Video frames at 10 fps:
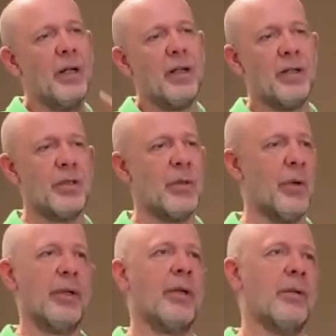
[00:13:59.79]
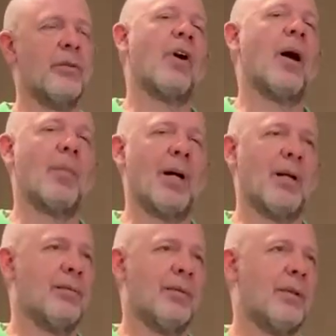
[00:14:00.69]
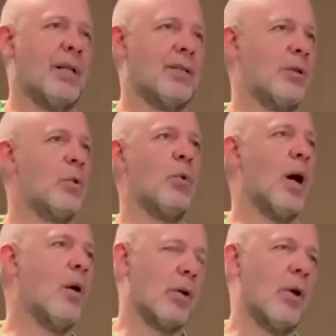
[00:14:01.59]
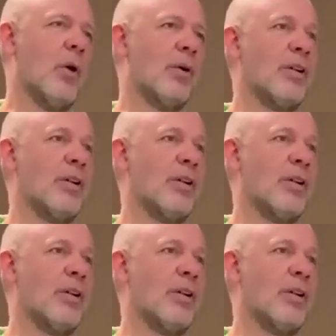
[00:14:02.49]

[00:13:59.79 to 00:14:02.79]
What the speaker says: historical drama. That's a 2-hour-long